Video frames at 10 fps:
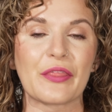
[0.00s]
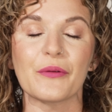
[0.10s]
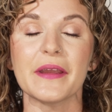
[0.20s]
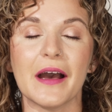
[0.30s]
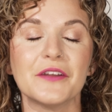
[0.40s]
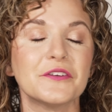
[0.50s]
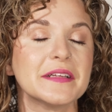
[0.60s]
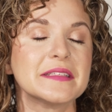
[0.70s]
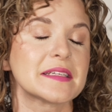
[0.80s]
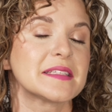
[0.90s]
a
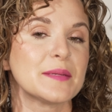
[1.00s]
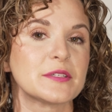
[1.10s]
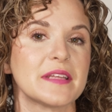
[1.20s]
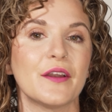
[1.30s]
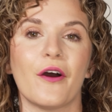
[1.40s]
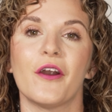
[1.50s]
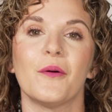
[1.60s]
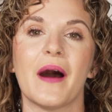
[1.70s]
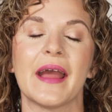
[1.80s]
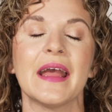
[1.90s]
360%
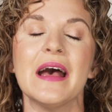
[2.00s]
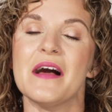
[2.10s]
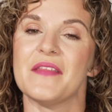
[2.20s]
ROI.